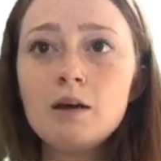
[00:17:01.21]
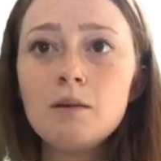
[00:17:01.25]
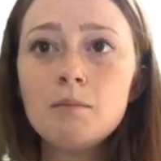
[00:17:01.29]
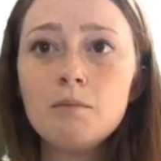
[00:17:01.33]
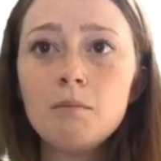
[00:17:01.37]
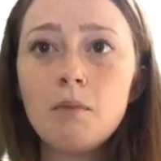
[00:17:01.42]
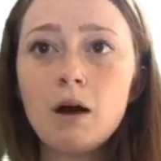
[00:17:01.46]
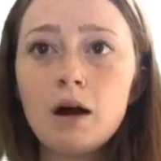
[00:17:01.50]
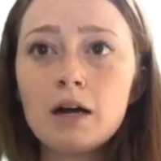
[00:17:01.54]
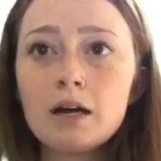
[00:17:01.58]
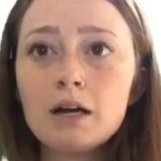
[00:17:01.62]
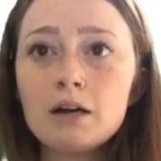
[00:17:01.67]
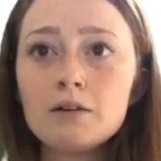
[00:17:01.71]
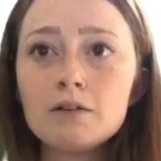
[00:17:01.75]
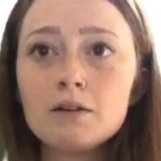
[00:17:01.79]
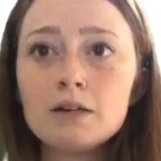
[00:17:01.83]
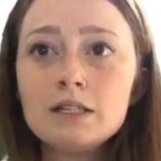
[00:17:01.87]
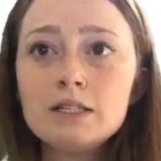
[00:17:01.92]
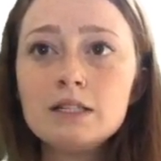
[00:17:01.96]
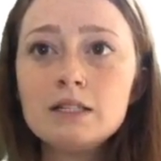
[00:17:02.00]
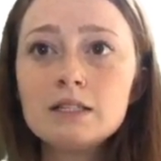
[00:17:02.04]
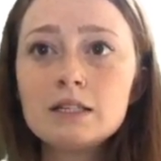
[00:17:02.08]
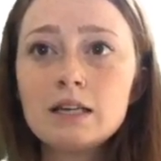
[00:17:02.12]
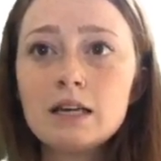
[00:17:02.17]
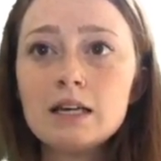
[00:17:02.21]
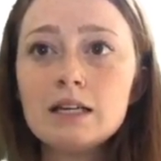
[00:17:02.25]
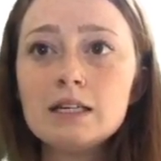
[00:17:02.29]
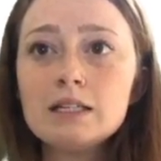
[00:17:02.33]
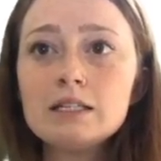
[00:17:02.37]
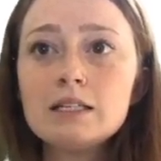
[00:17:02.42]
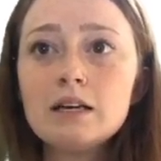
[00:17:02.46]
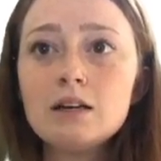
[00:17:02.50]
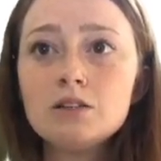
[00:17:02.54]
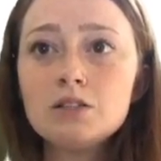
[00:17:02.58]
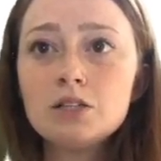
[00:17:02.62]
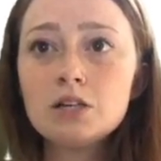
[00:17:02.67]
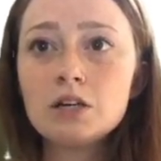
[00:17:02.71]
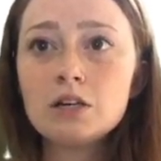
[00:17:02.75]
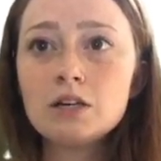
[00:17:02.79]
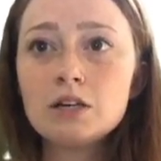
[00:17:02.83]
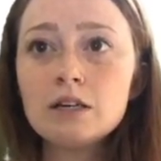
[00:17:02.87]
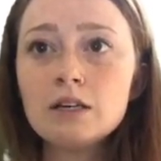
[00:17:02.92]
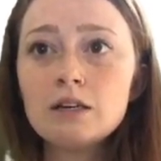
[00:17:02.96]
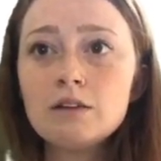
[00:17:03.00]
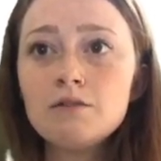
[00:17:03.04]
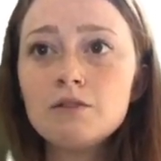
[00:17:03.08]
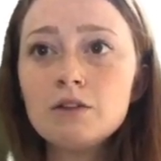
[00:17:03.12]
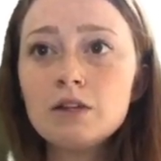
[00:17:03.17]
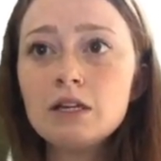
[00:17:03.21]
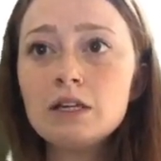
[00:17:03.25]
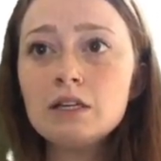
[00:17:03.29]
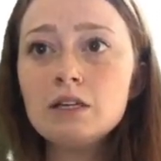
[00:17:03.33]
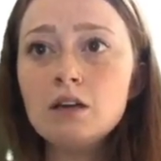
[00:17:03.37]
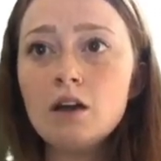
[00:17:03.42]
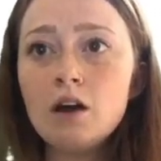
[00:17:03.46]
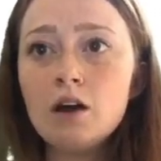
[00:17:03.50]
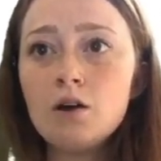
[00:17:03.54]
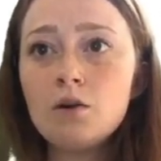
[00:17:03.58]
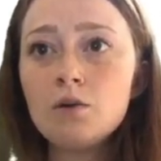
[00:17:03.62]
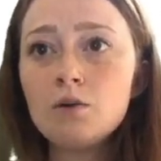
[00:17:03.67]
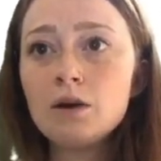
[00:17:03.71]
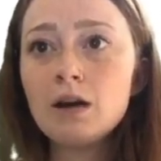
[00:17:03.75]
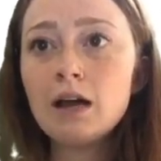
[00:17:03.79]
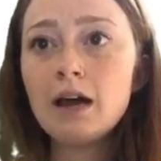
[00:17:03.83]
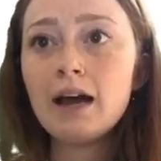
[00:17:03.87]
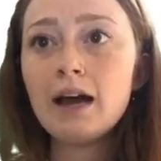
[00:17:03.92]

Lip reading: Market risk is alternatively known